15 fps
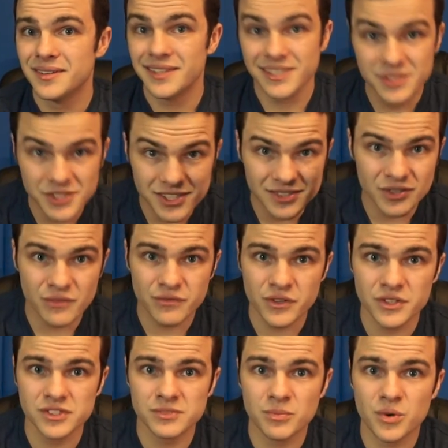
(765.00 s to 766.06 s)
This is their
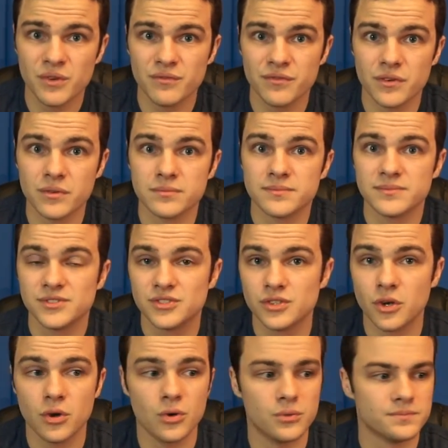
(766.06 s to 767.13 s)
first smartphone,
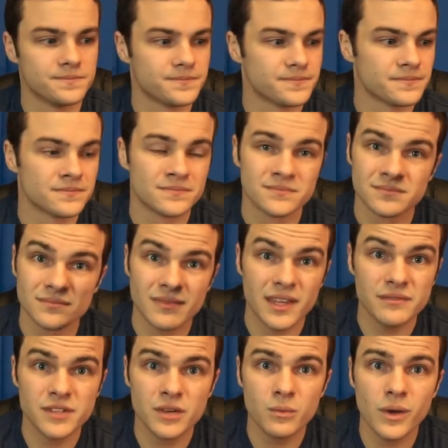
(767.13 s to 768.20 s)
so
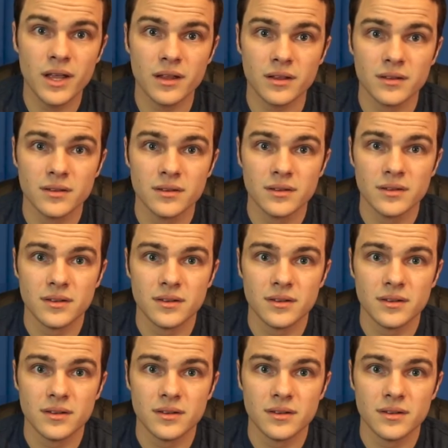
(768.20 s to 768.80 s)
they've done well.